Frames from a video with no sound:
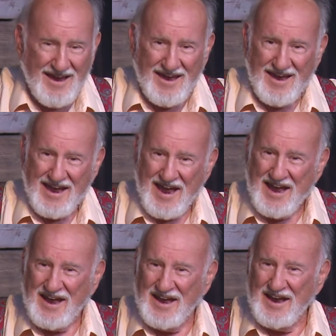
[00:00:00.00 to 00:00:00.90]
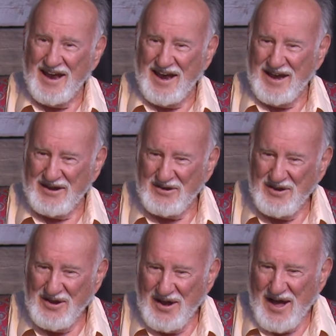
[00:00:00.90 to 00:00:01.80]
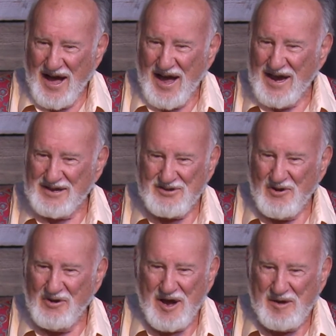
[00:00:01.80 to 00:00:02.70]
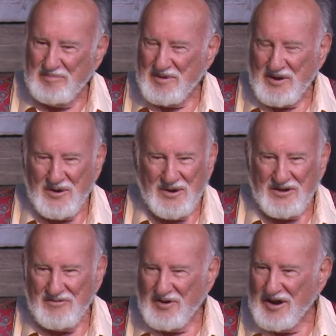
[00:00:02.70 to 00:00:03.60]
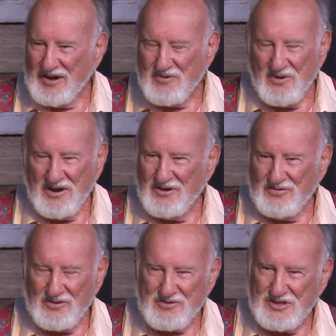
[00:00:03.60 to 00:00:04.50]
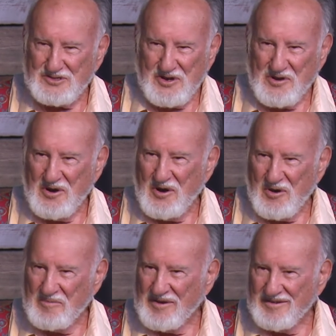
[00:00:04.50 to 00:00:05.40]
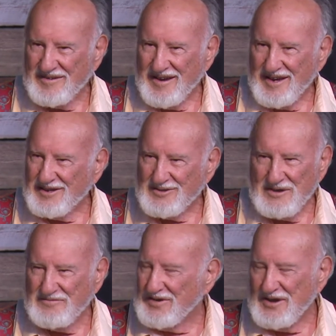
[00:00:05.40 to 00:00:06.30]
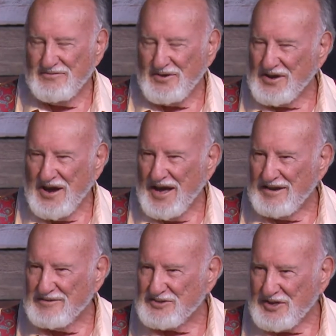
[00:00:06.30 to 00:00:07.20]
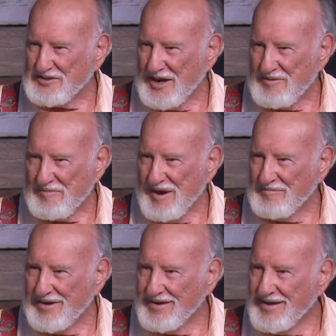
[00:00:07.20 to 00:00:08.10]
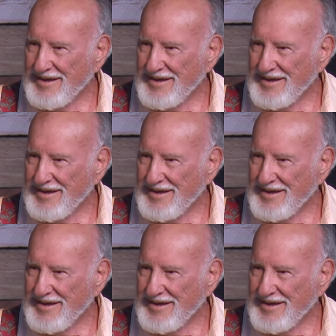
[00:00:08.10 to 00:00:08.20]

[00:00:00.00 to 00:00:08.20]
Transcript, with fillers: And I had grown up, you know, in a very wonderful Christian home and had lived for God ever since I remembered.